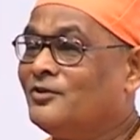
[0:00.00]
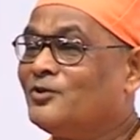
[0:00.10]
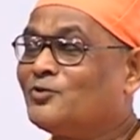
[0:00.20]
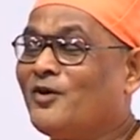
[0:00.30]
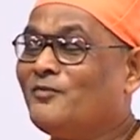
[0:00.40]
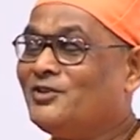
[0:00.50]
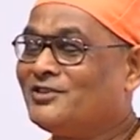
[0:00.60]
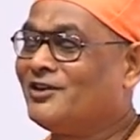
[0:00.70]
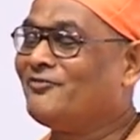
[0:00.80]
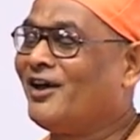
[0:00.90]
Swamiji
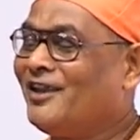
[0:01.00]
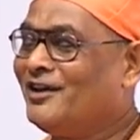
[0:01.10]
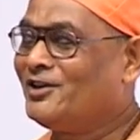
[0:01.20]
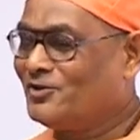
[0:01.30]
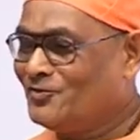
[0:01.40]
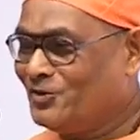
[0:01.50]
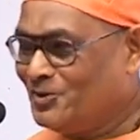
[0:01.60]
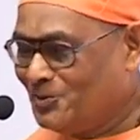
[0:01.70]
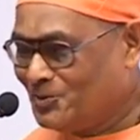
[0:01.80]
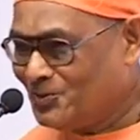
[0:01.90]
said, well, it is for
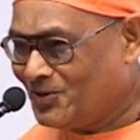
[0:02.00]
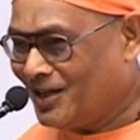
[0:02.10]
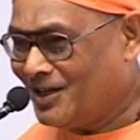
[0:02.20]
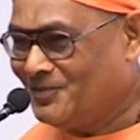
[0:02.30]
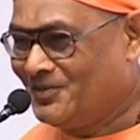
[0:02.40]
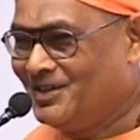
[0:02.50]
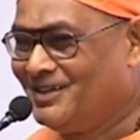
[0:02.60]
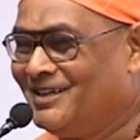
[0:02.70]
you to thank me.